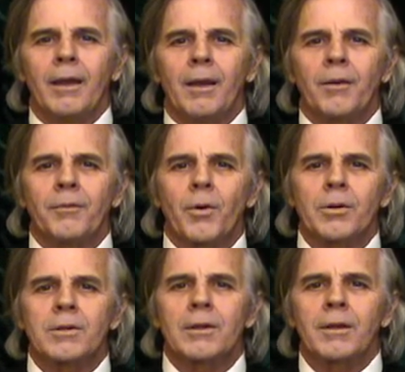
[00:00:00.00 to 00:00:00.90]
And
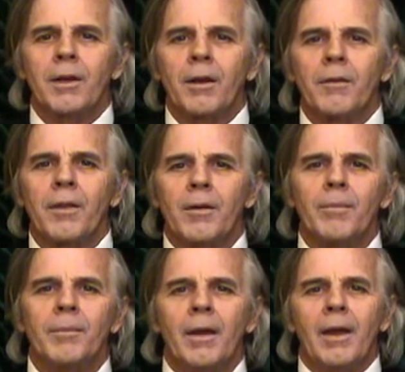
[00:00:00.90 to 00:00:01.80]
unfortunately, none of
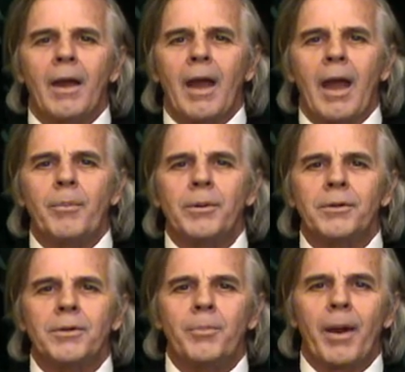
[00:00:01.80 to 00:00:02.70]
them
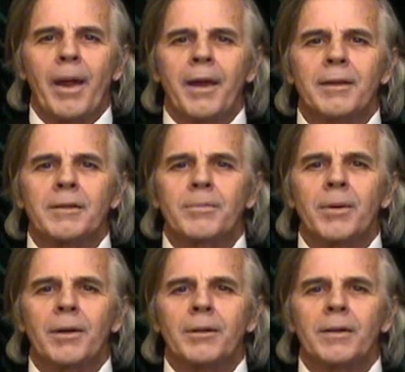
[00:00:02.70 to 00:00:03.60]
happened to pass.
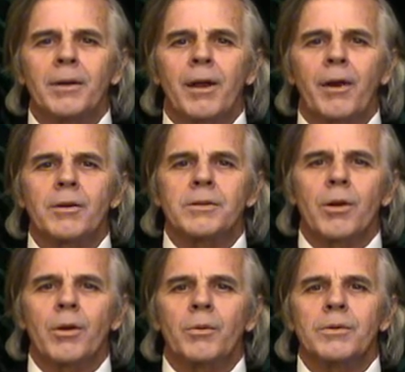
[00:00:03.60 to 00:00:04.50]
But uh,
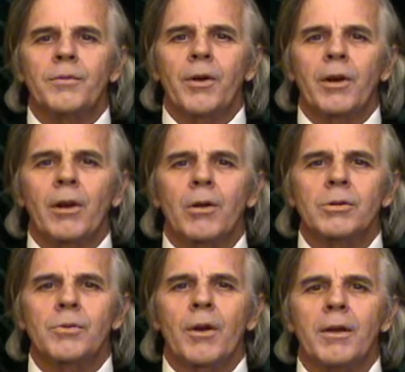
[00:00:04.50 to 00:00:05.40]
Arizona was a very
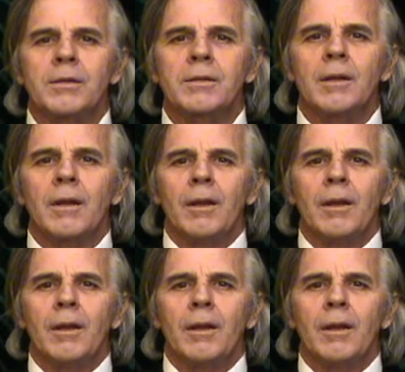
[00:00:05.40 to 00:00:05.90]
close race.